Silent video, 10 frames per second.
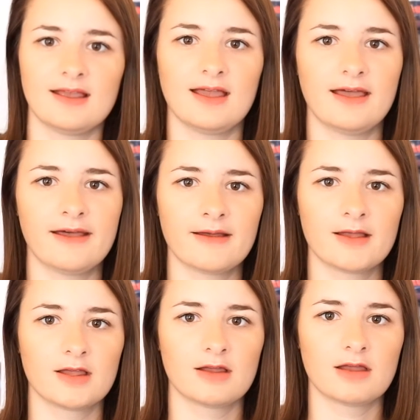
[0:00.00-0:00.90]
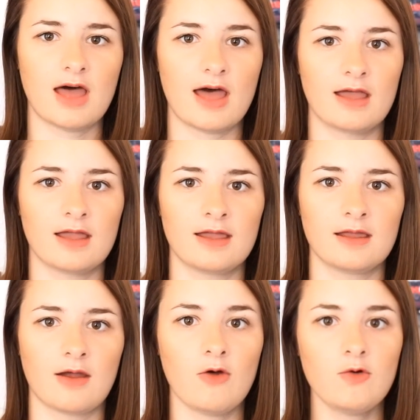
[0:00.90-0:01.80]
Uh,
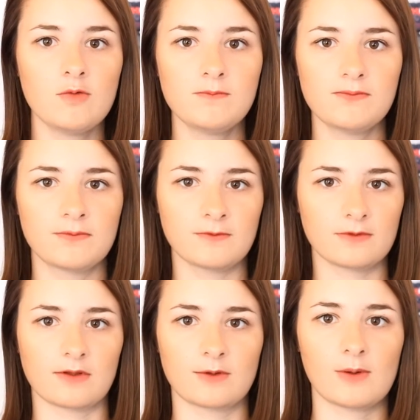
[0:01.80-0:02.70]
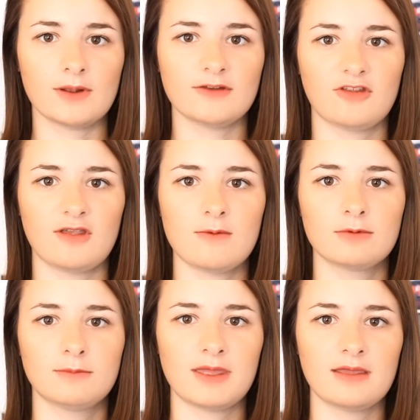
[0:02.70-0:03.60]
I hope the quality
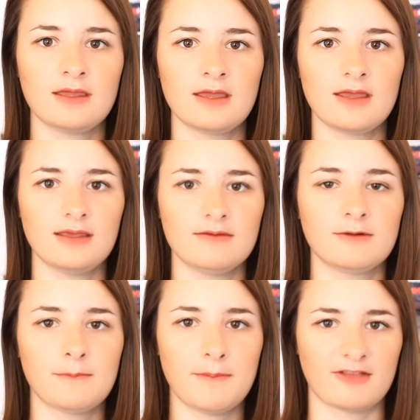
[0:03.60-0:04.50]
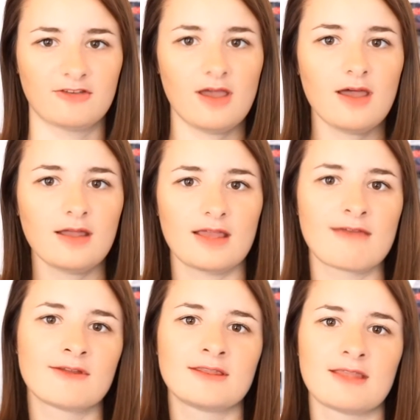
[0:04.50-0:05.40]
would be even better,
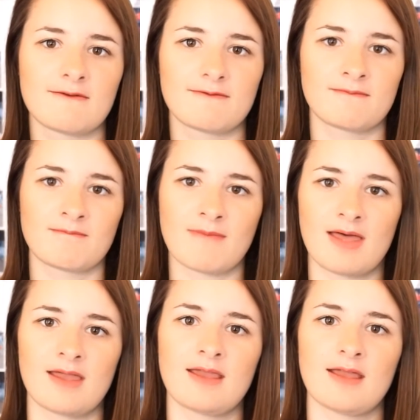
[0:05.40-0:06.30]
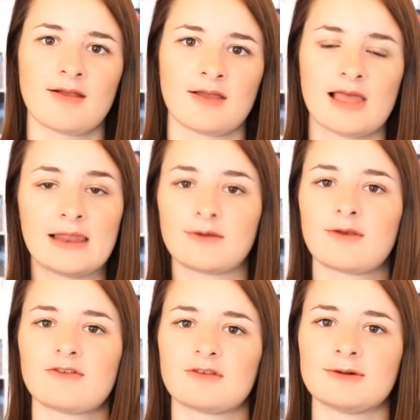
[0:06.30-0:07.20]
even if my uh,
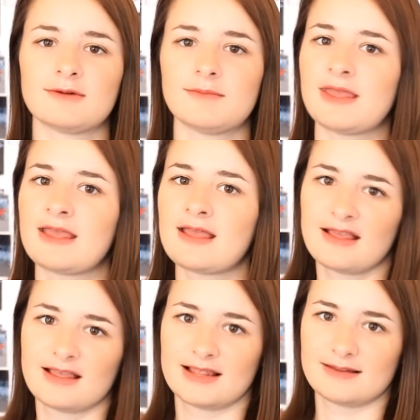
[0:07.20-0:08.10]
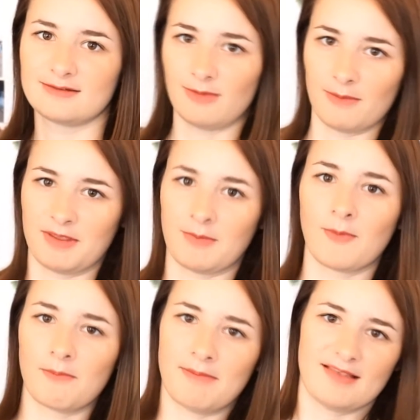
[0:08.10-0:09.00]
elocution would be a bit
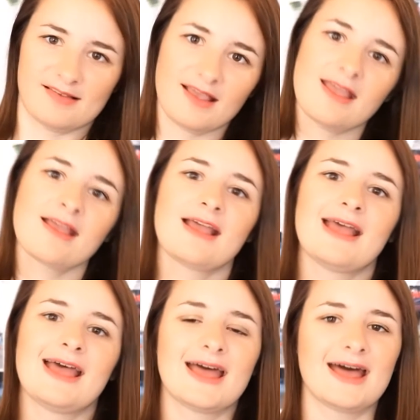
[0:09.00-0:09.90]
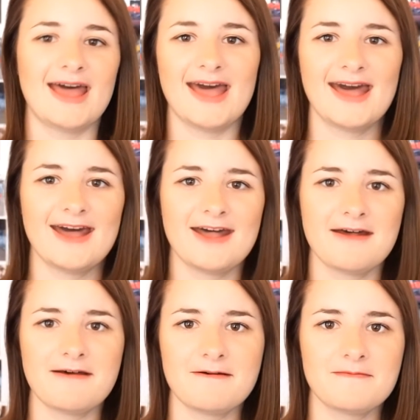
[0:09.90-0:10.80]
more messy.
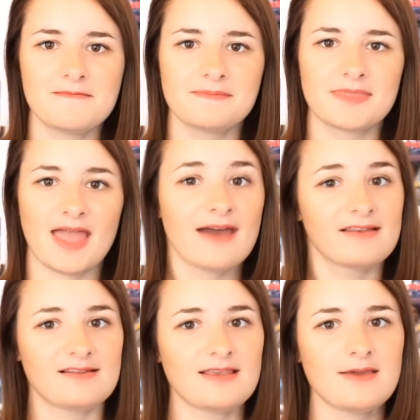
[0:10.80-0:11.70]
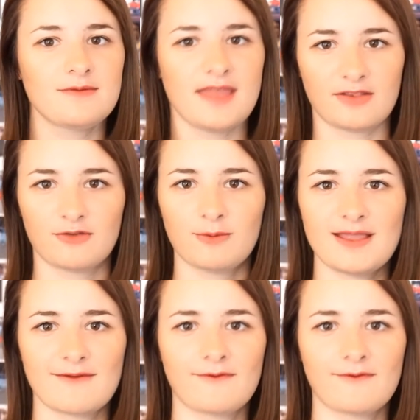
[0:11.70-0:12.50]
Um, I see you next week